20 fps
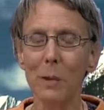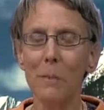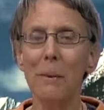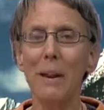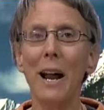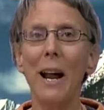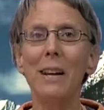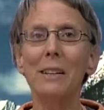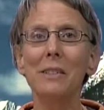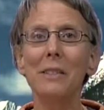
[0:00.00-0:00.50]

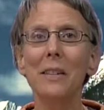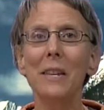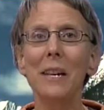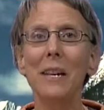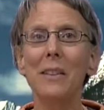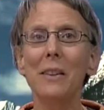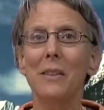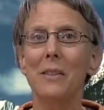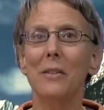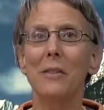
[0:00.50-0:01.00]
But I
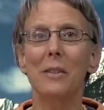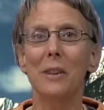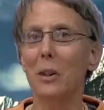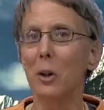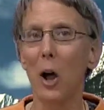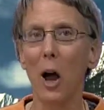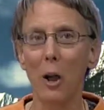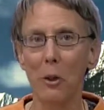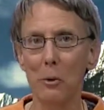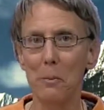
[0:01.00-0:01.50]
see that
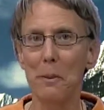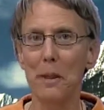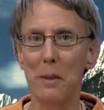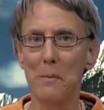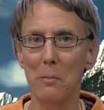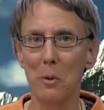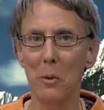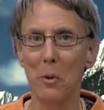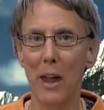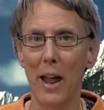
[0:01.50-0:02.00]
there are other
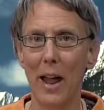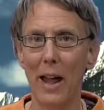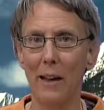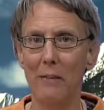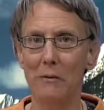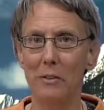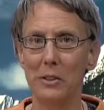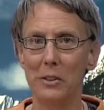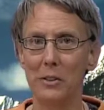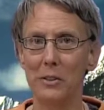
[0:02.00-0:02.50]
people that
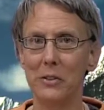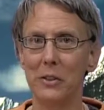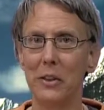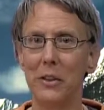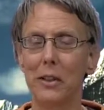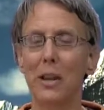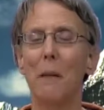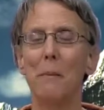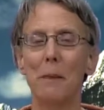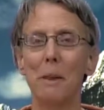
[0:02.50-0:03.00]
have this,
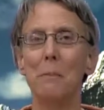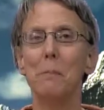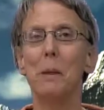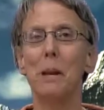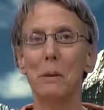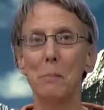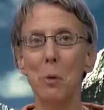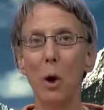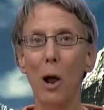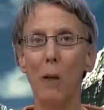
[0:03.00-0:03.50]

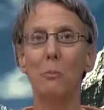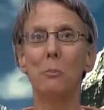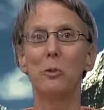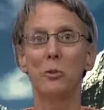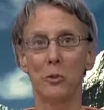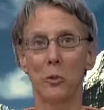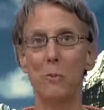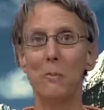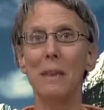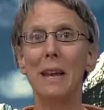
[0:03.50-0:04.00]
many
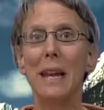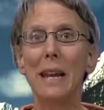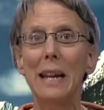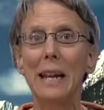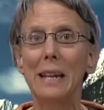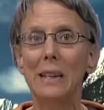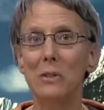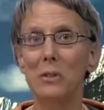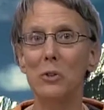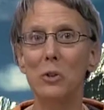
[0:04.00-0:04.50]
problems for
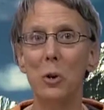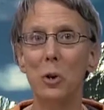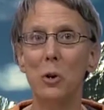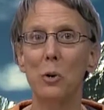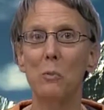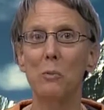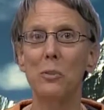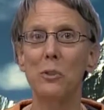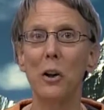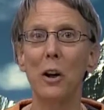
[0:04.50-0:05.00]
me in
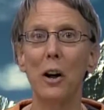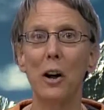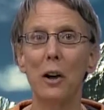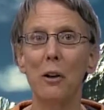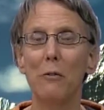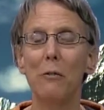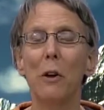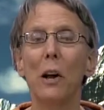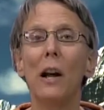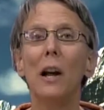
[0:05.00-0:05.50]
terms
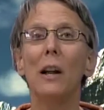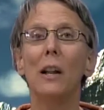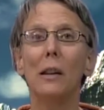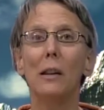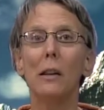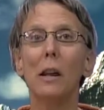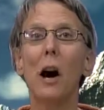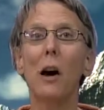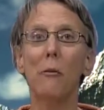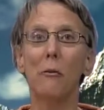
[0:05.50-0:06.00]
of
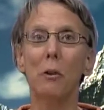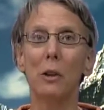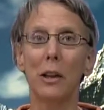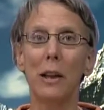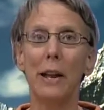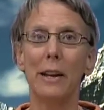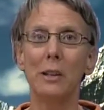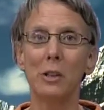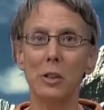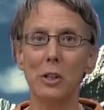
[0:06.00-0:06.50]
love
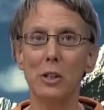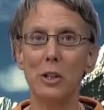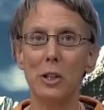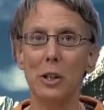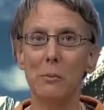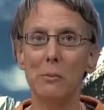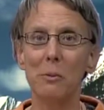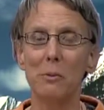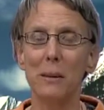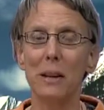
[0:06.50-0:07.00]

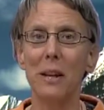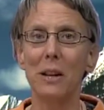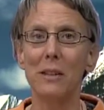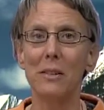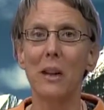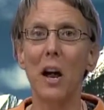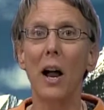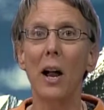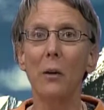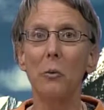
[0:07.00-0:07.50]
relationships,
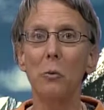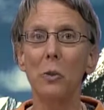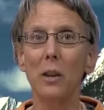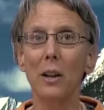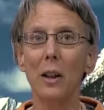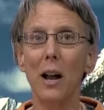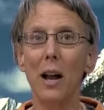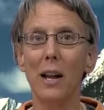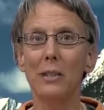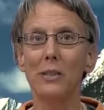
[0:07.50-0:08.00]
because I
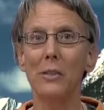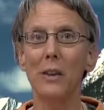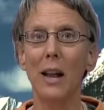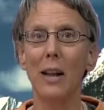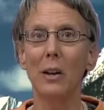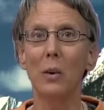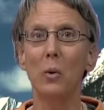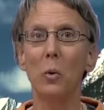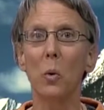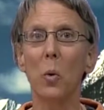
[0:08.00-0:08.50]
realize
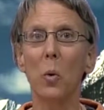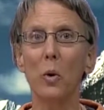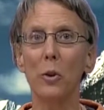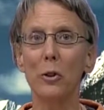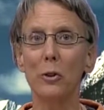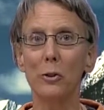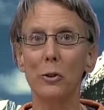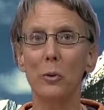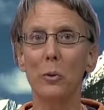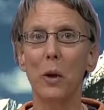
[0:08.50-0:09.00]
that in
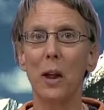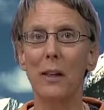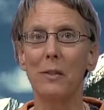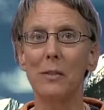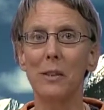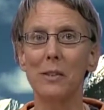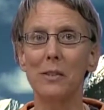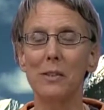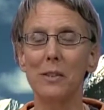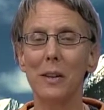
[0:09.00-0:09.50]
order to
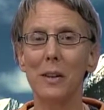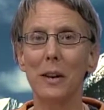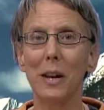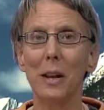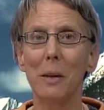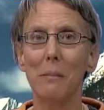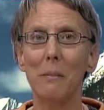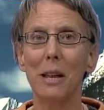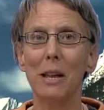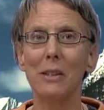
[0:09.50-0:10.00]
create this
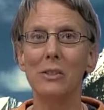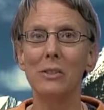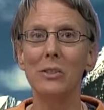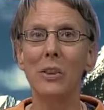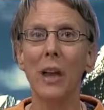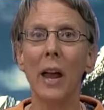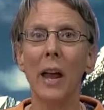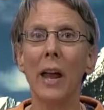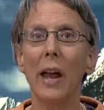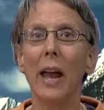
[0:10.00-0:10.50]
city, it
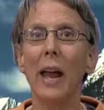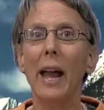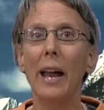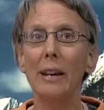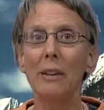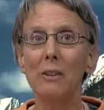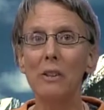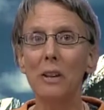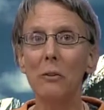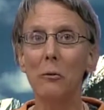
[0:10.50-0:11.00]
means
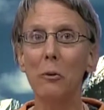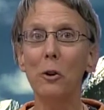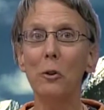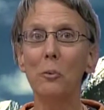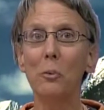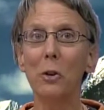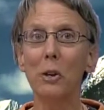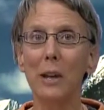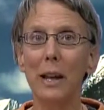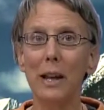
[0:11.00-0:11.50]
a
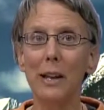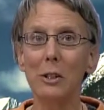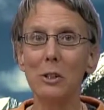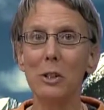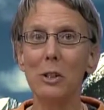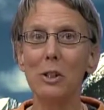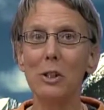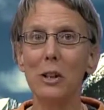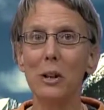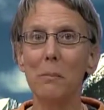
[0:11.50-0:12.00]
different
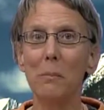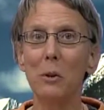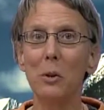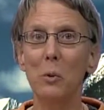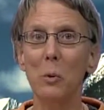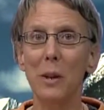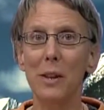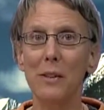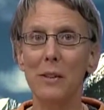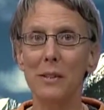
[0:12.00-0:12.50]
relationship
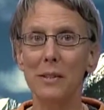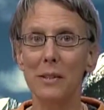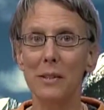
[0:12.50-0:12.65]
between